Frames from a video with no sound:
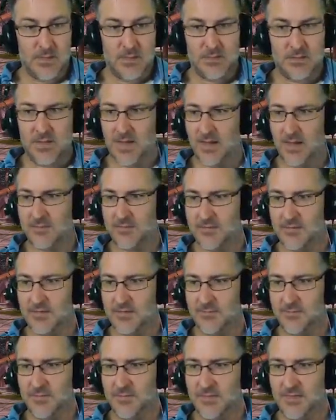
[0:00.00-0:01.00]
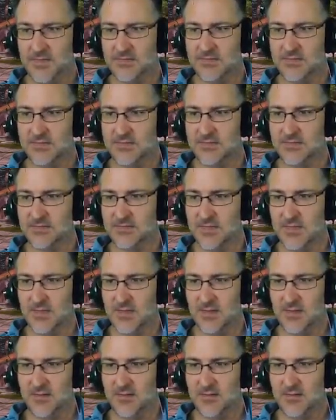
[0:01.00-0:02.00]
Yeah, the DPS is
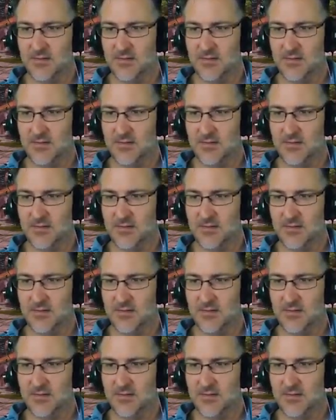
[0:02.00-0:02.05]
uh,